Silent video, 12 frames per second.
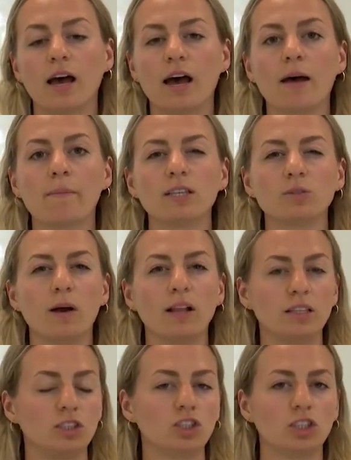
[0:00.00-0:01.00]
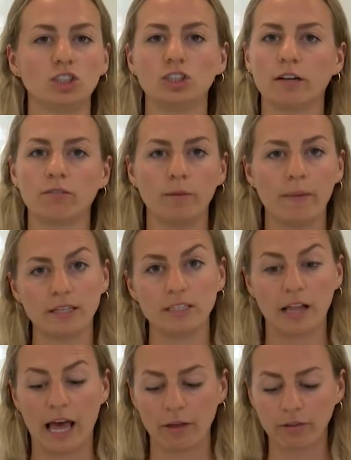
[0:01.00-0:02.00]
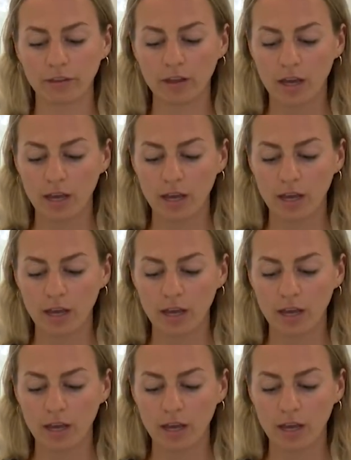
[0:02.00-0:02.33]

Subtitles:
as well as just general mental health.